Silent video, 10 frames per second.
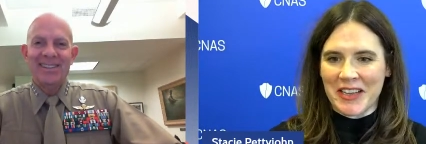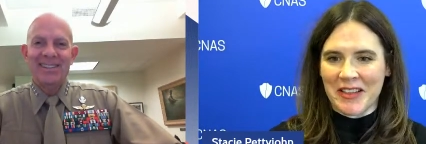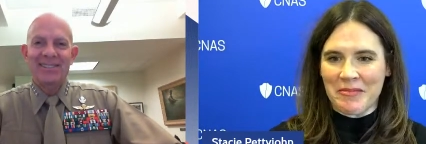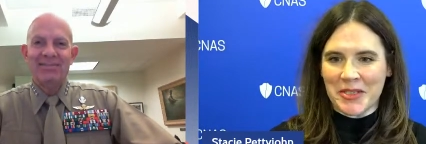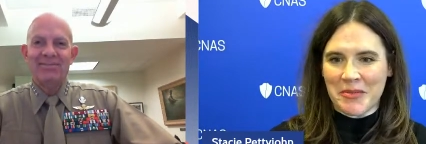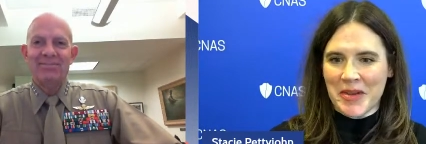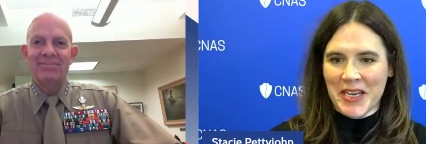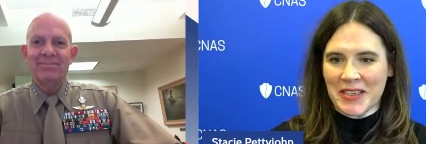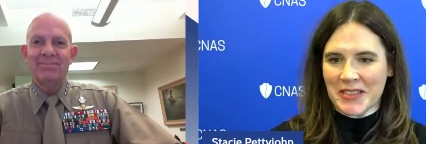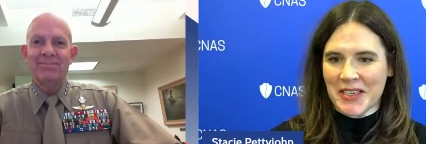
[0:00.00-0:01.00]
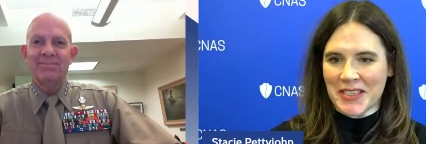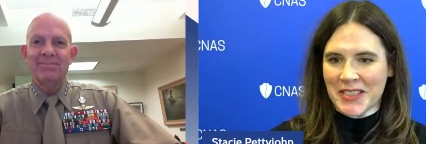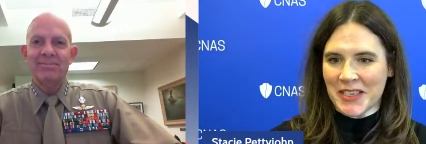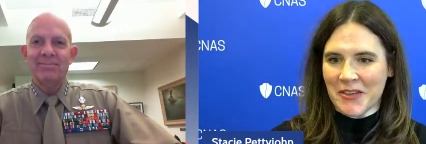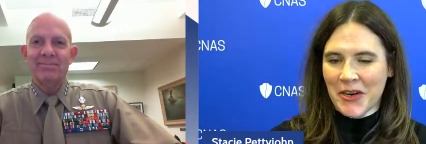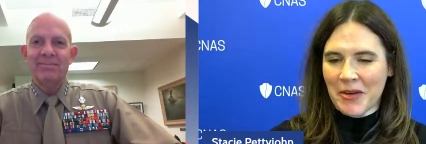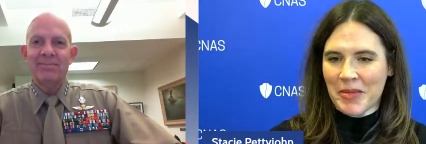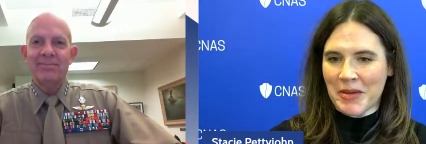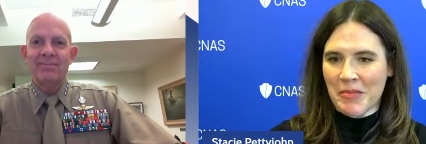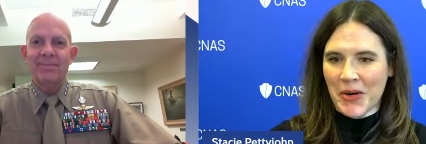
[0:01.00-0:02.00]
Speaker 1: them to me is incredibly
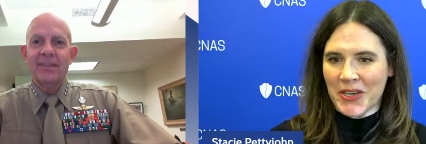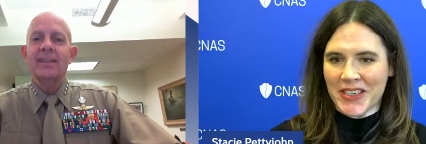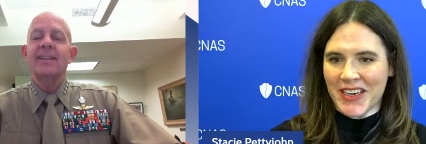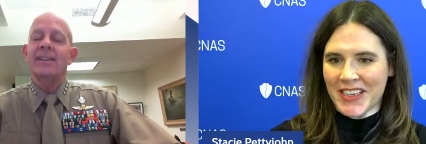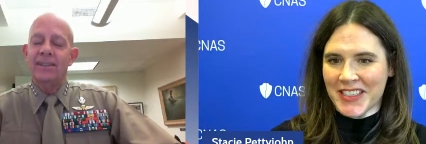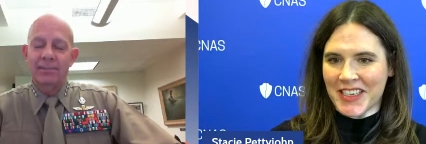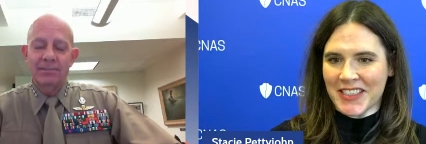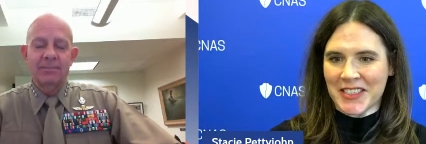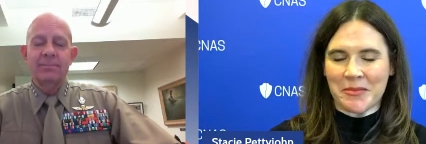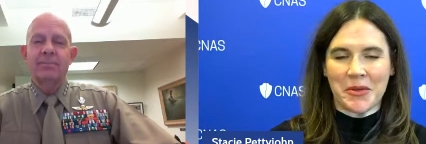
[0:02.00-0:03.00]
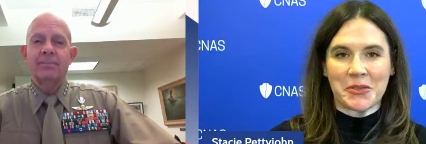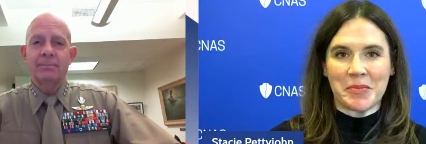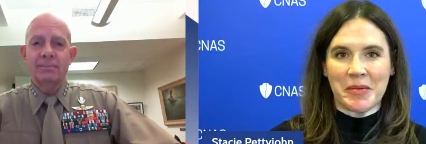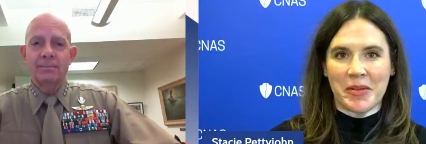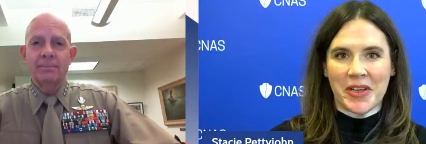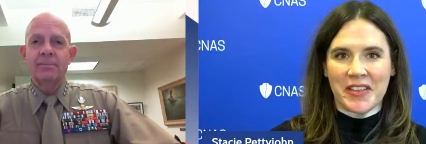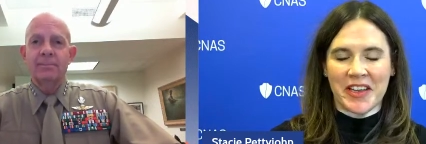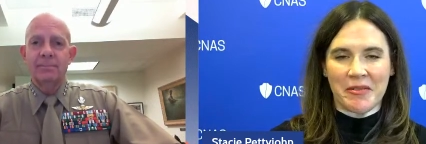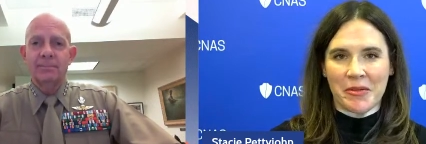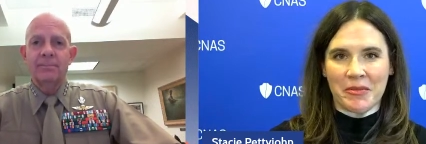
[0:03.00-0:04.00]
important, as it is to most people, I
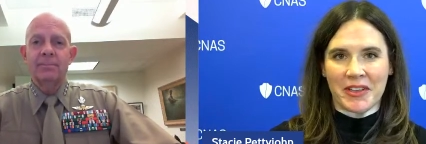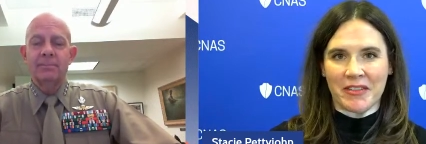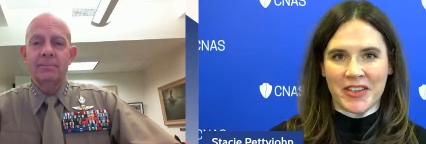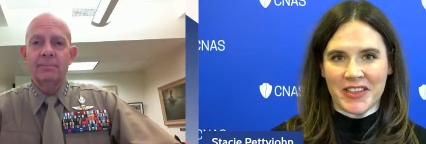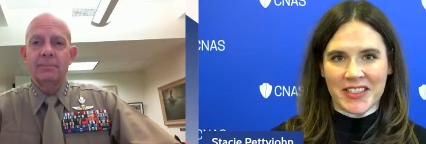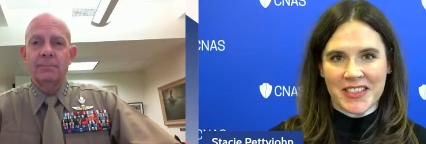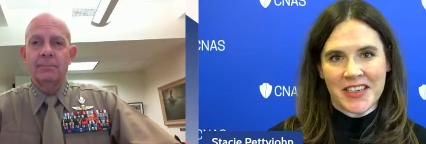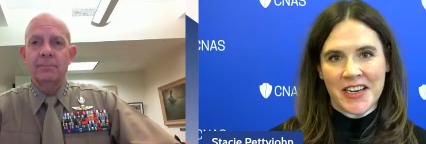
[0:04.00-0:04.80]
think, when we live in this